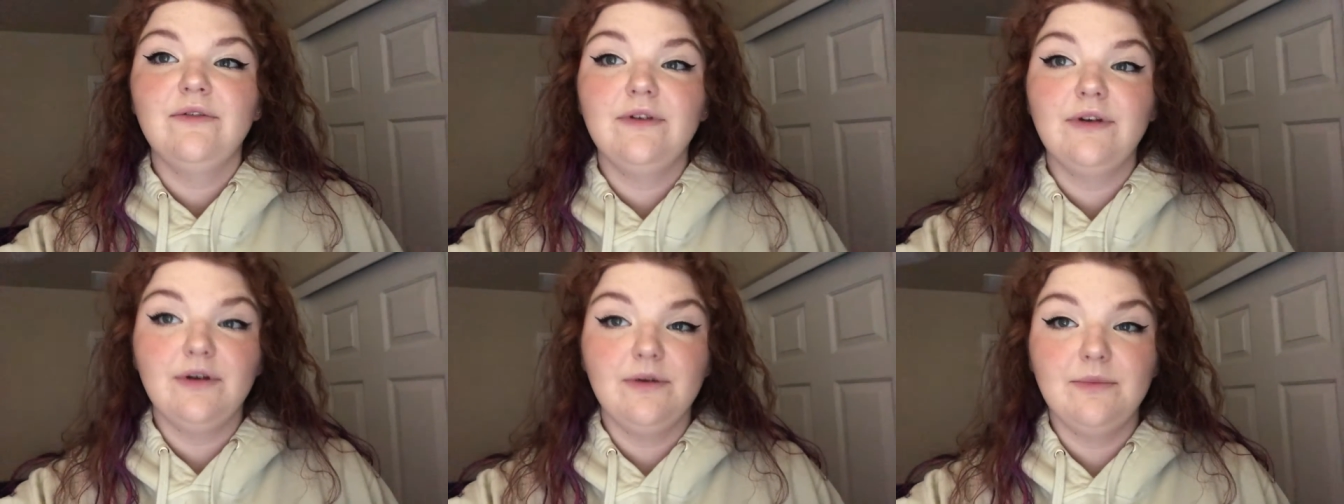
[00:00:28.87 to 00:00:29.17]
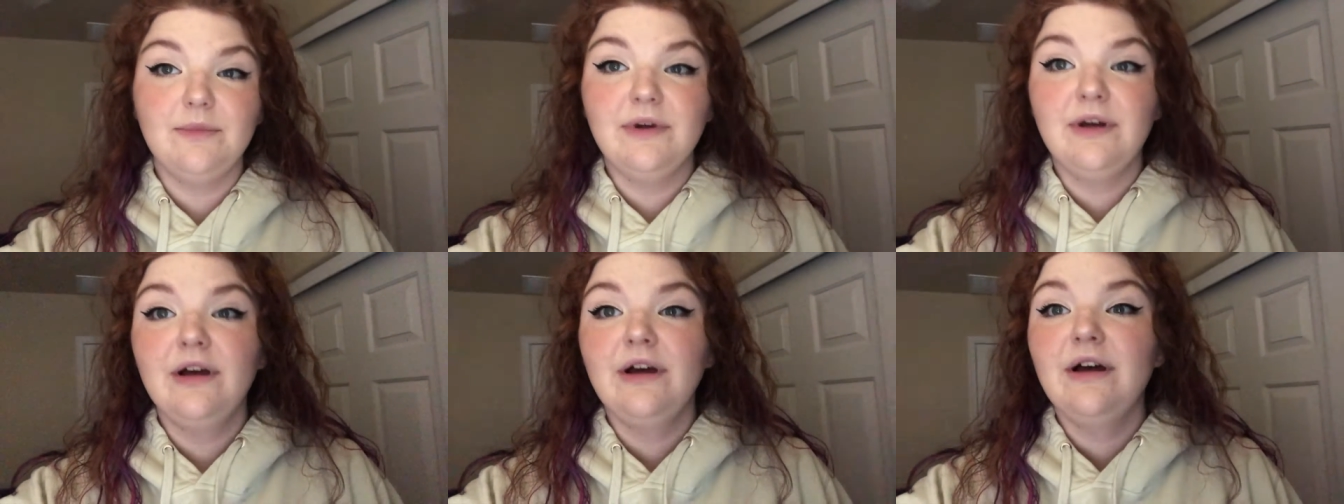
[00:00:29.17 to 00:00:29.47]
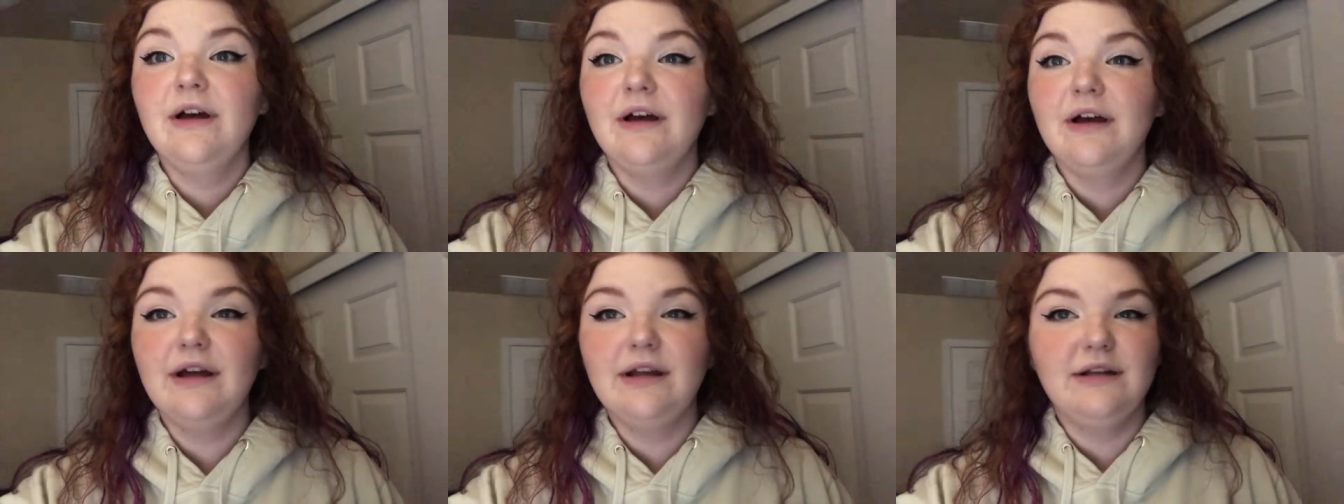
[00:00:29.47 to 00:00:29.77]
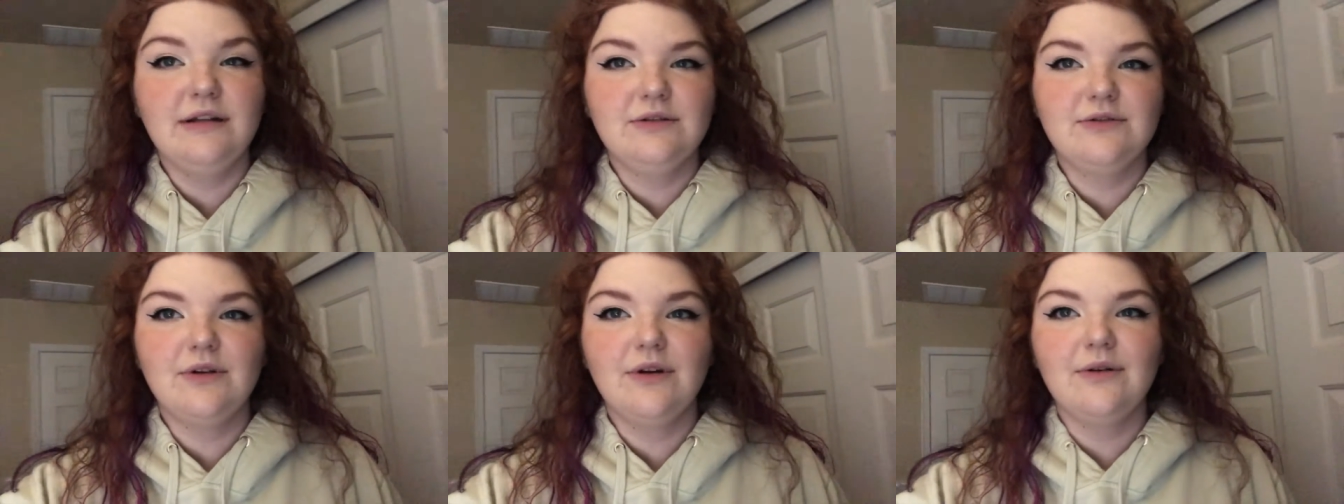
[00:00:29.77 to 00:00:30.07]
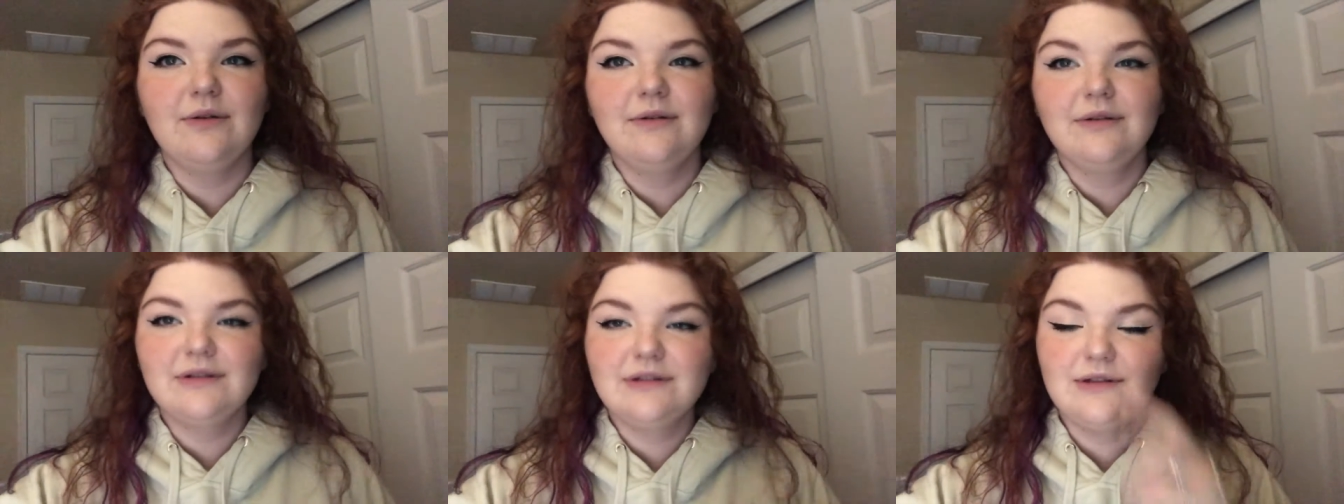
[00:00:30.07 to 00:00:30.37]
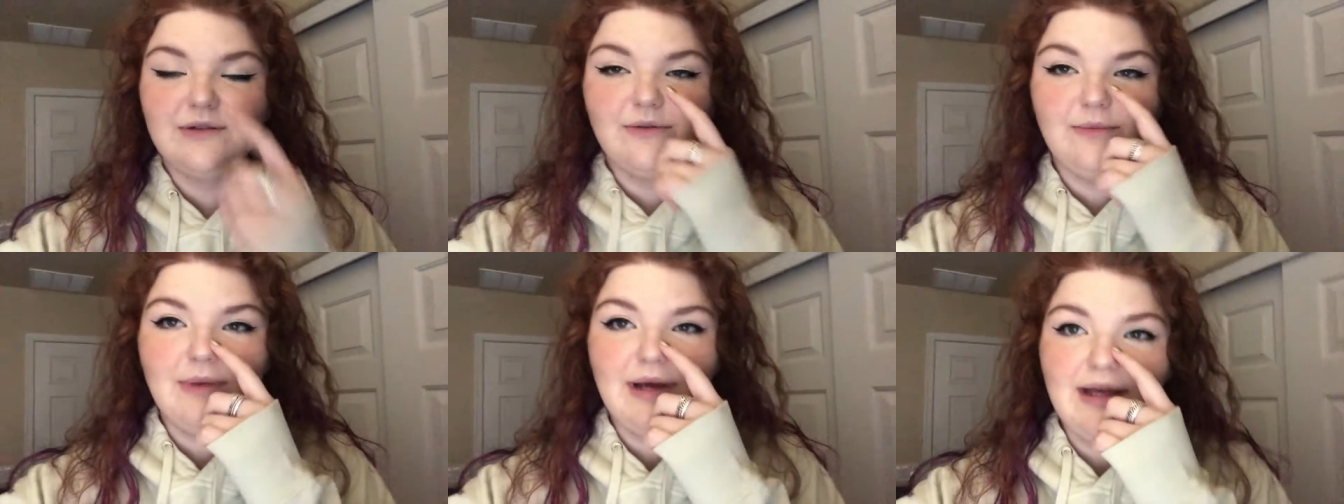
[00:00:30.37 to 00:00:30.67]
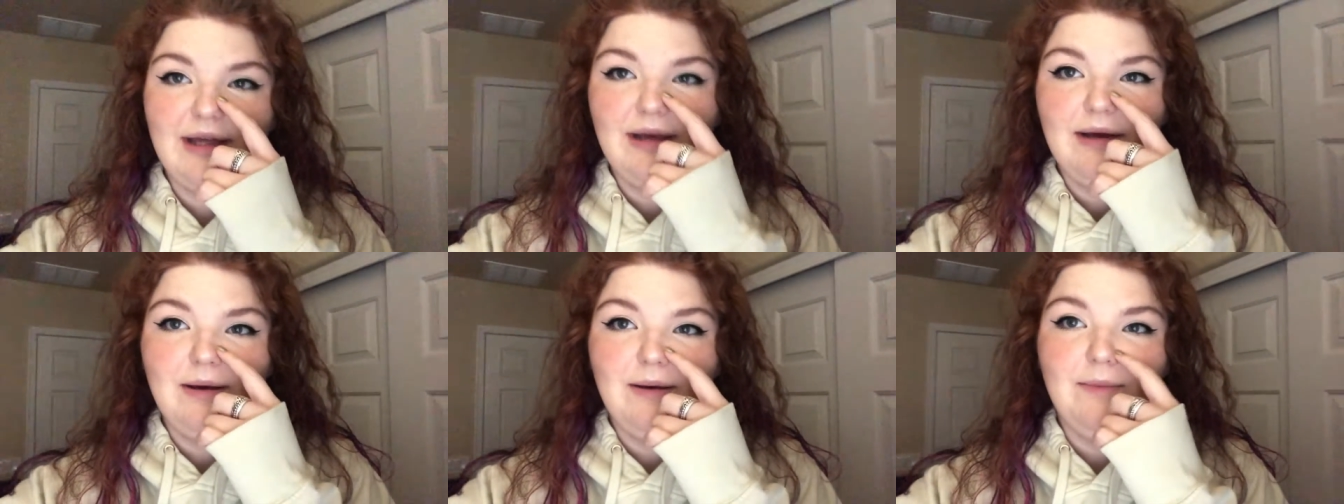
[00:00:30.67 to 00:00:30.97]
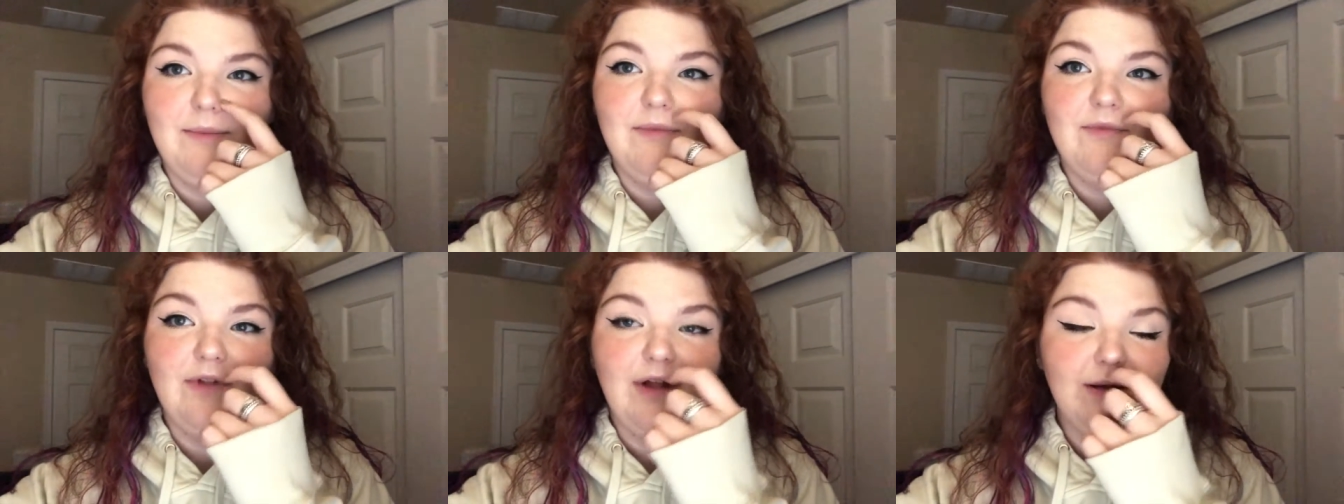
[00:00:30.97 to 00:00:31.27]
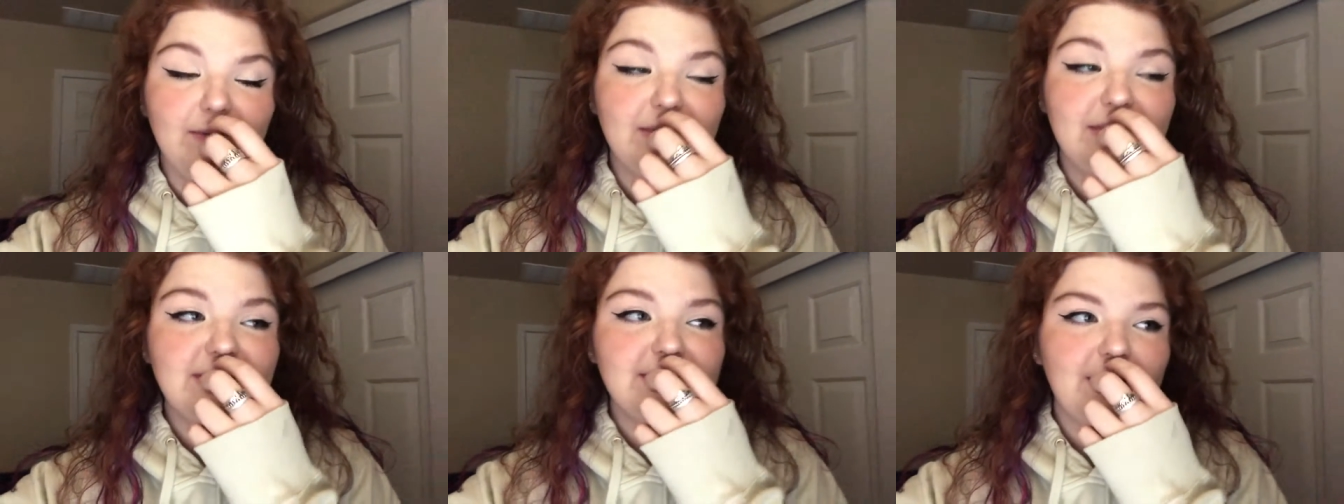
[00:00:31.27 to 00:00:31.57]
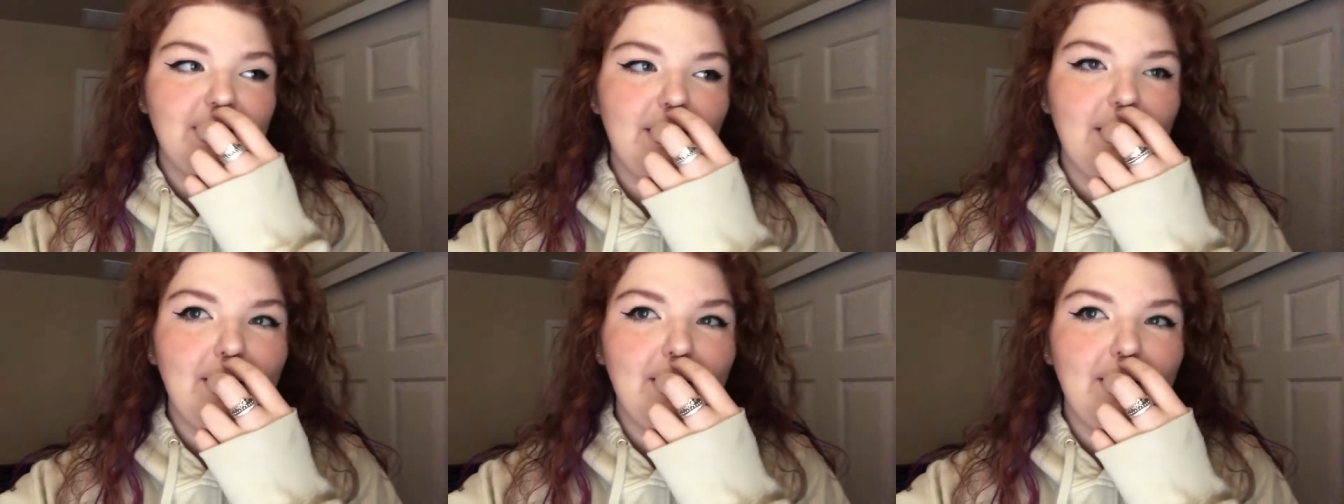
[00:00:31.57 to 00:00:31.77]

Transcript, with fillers: film an intro to my um, Vlogmas,